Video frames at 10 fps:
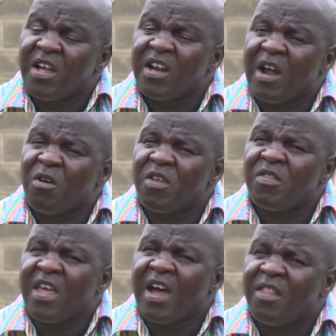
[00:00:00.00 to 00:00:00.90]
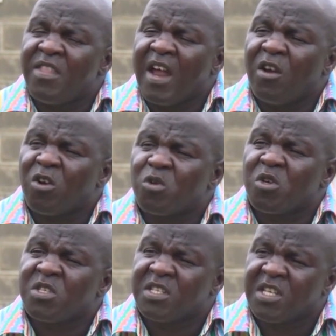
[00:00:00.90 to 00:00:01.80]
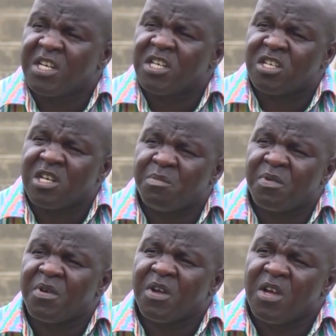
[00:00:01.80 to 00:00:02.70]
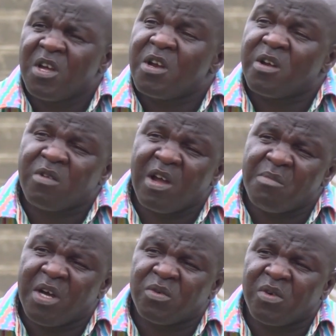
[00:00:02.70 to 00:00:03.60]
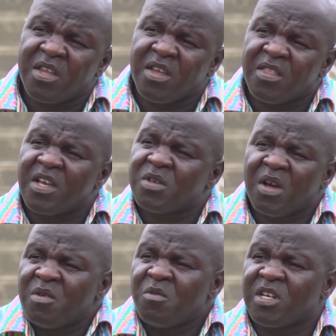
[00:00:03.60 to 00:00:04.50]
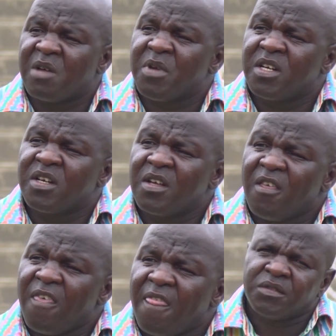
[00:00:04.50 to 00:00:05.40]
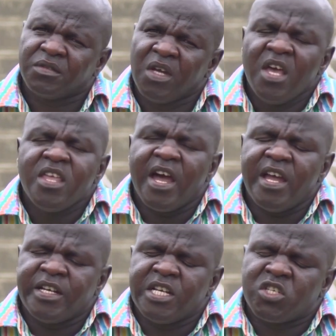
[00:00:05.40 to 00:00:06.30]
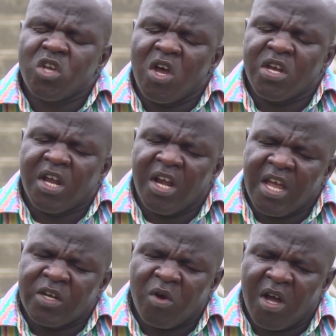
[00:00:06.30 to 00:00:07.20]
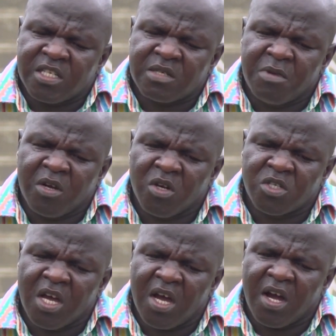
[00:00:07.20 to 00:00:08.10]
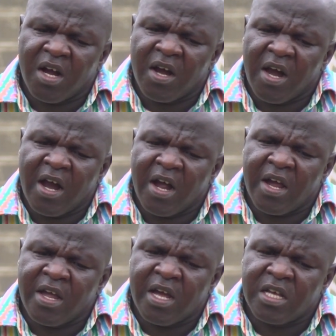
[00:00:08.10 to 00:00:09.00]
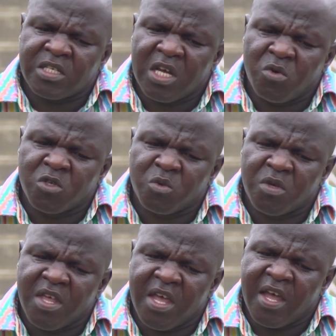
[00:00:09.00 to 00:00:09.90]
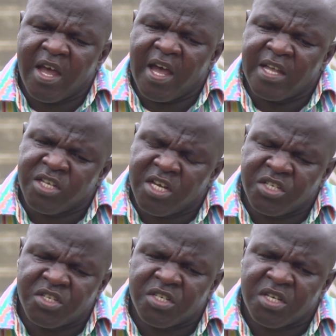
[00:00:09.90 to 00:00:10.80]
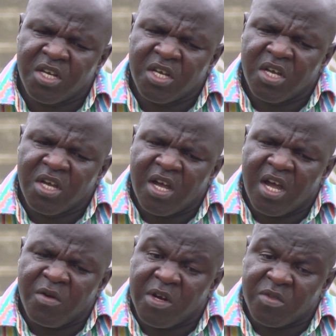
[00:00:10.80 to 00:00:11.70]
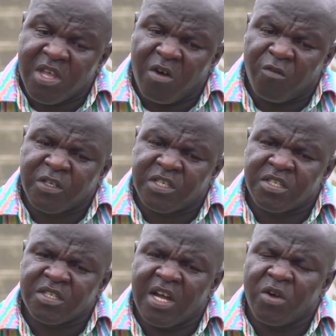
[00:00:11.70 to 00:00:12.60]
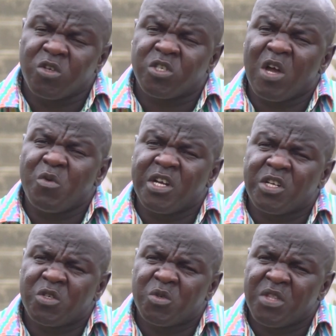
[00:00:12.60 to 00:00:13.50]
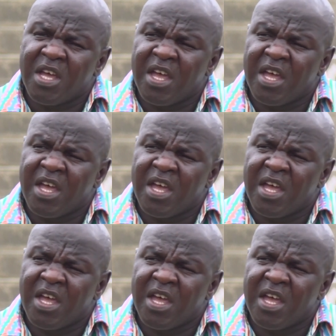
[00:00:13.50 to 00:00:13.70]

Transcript: now their lot was the second trip to come back to Kenya. That's what happened. Yeah, it is so unclear to us because so I was with the agents. I went to their offices and also I went to